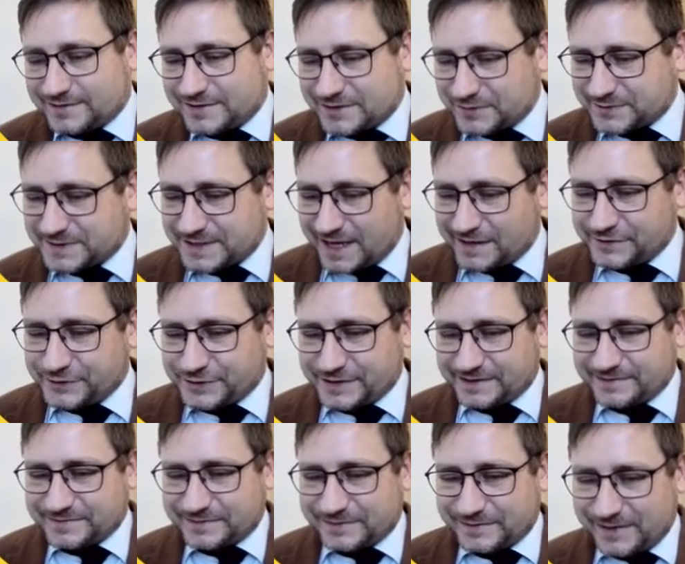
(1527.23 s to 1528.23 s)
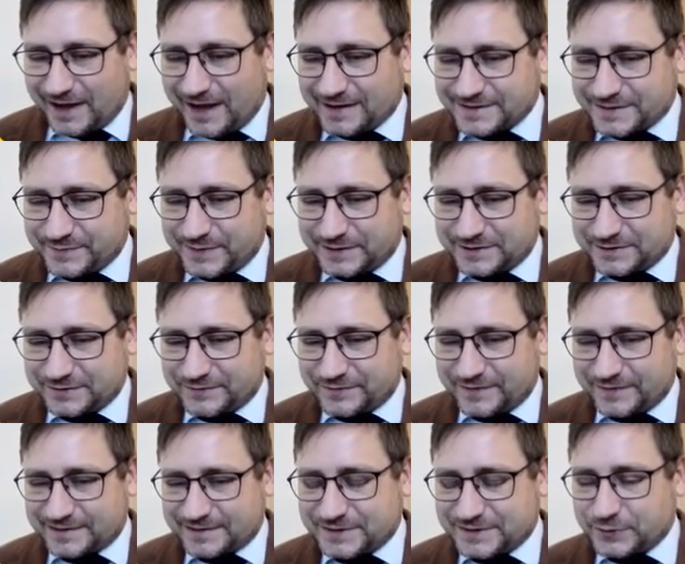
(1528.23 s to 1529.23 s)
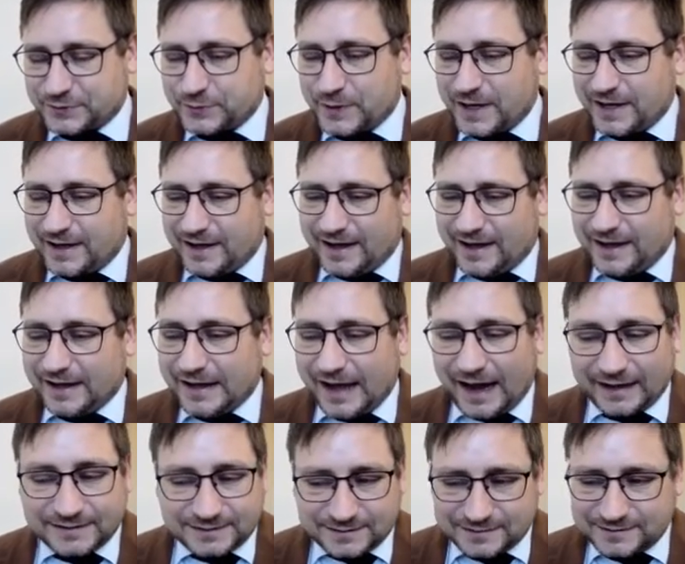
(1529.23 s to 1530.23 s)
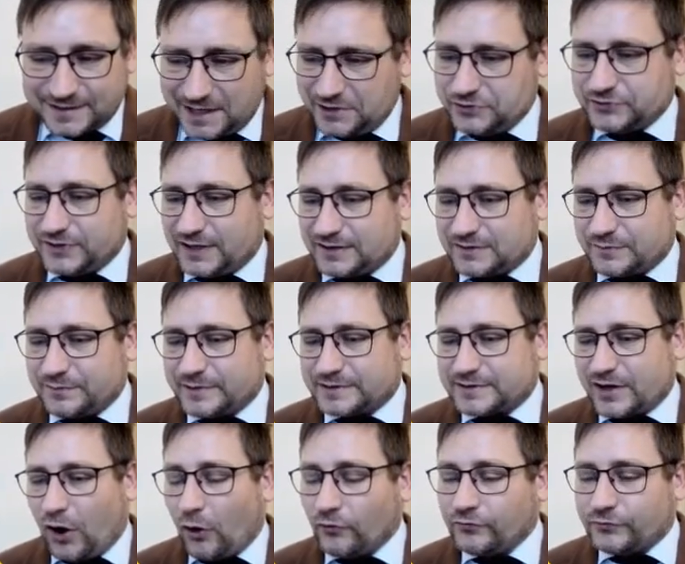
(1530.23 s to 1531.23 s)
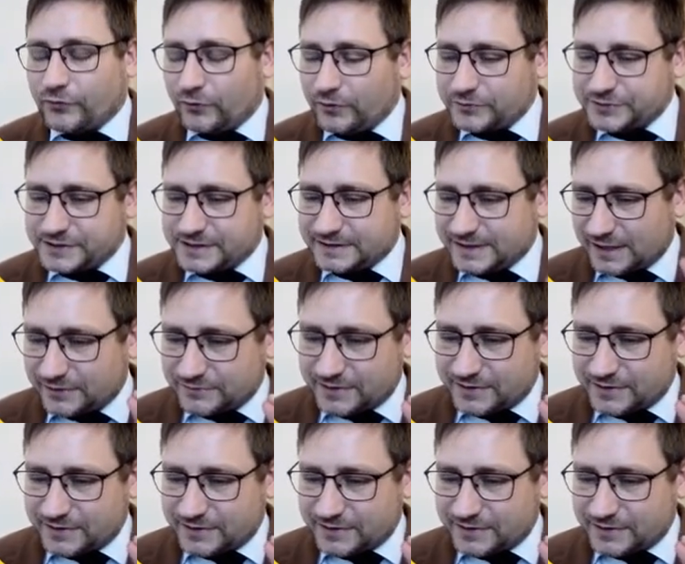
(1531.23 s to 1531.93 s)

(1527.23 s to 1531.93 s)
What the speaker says: substantial, as a matter of fact. So I didn't tell you that, but ontology in Statu